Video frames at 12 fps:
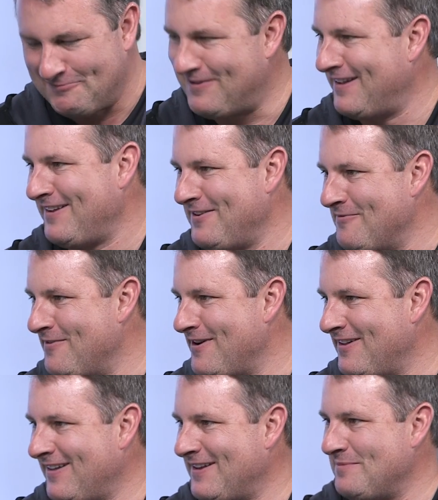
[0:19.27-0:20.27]
Very
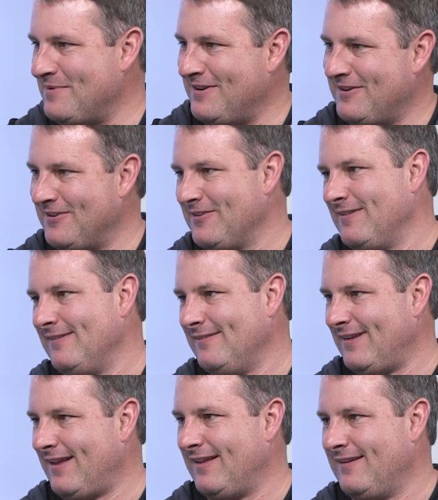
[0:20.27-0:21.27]
glad to be here,
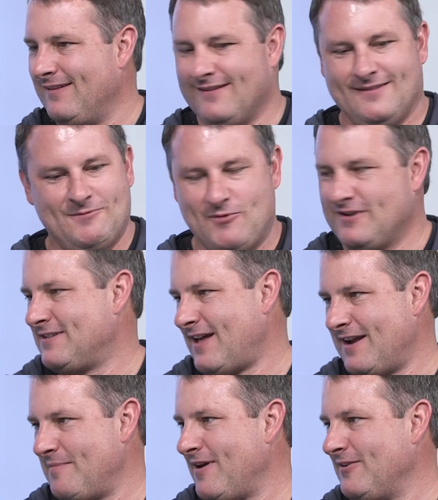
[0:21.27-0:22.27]
and we're
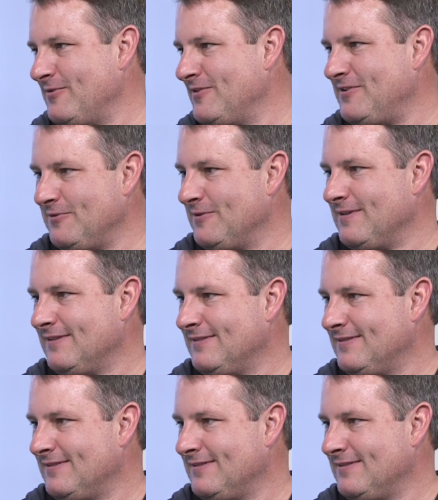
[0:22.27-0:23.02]
excited about doing the tour.